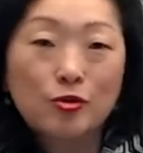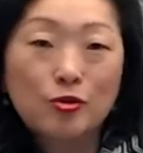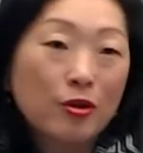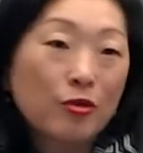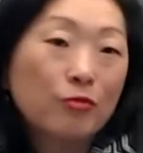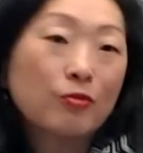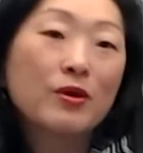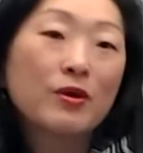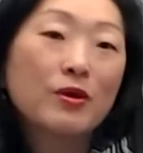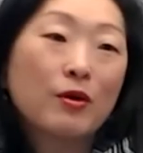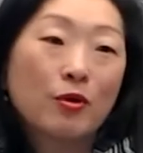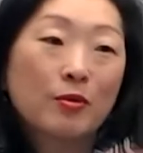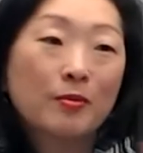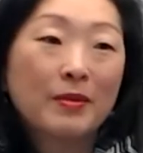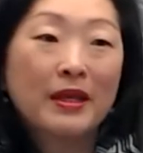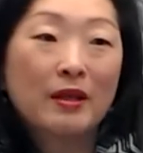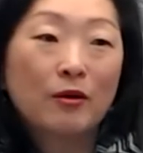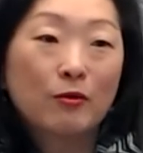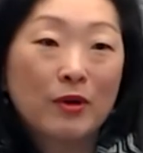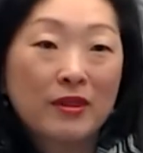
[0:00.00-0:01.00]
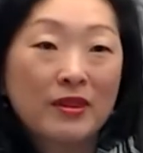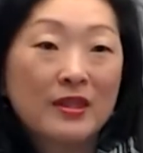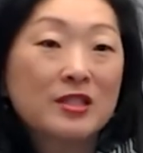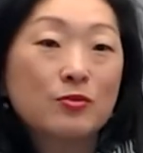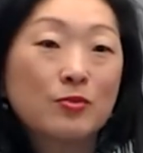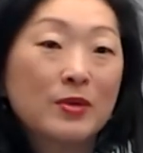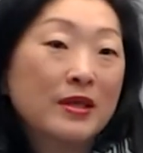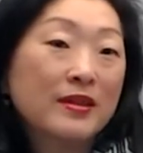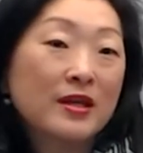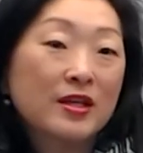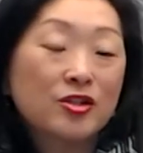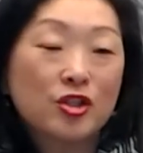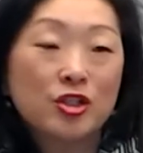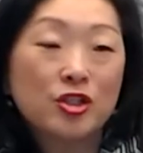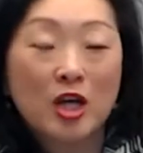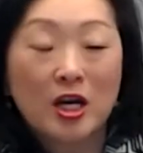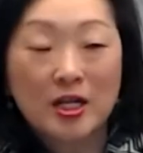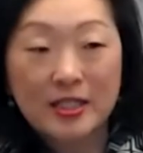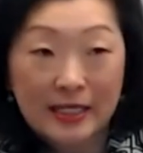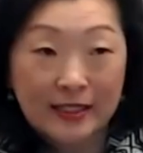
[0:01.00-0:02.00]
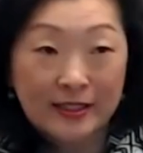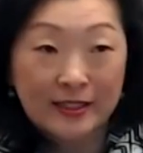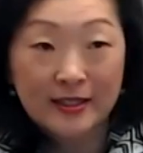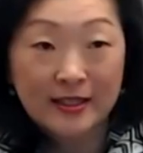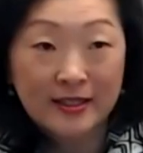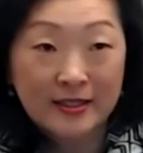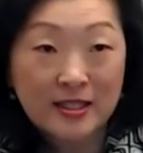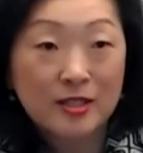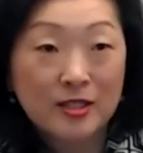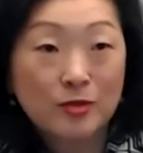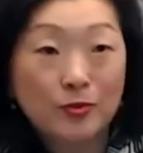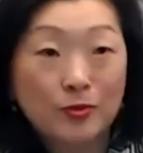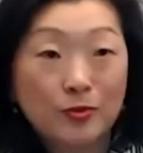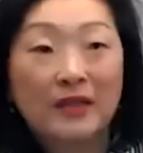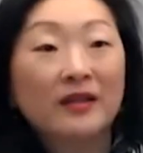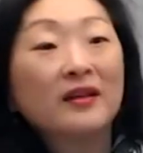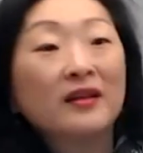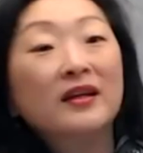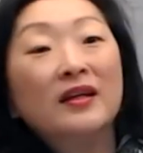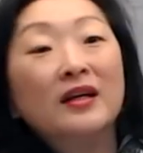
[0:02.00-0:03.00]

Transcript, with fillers: two or three that we're meeting with this week that just contacted us this week.